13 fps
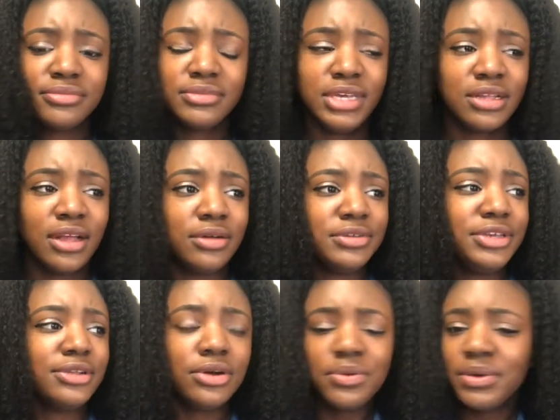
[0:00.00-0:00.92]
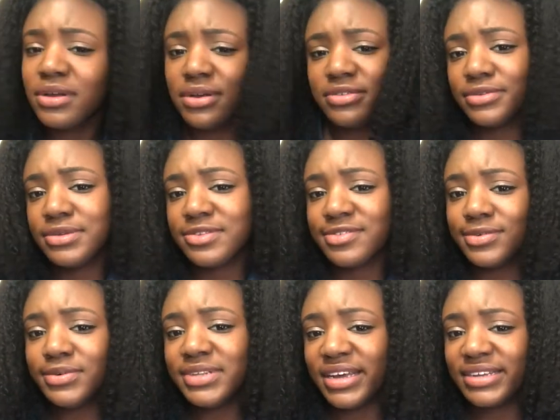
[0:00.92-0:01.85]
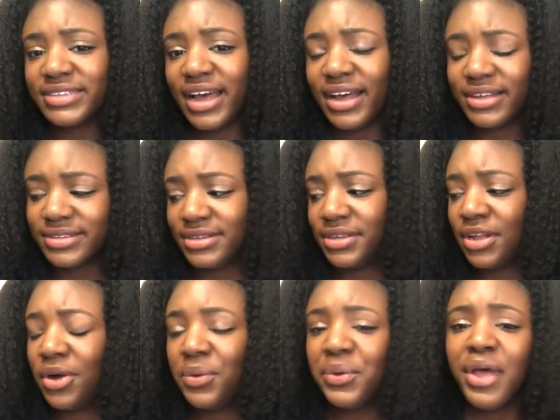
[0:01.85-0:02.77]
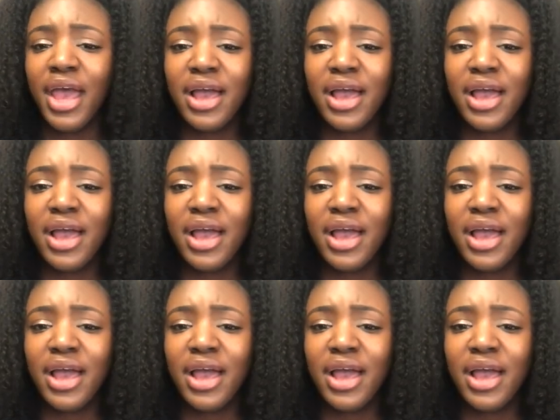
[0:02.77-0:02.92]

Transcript: You know, you don't want to go to a school like that, you know,